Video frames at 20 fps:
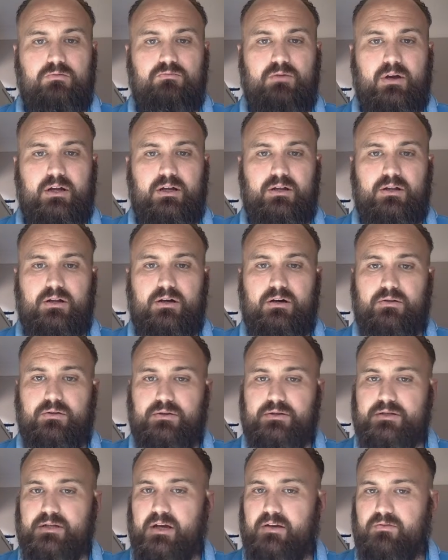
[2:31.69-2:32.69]
regular health
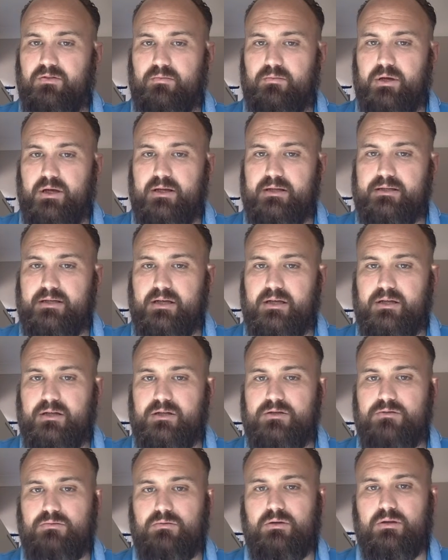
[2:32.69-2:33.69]
and safety
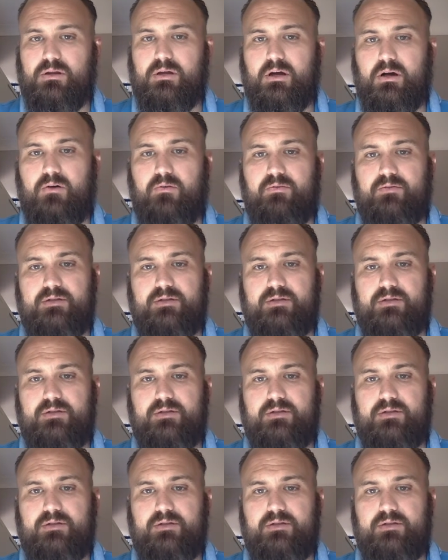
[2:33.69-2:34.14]
meetings with health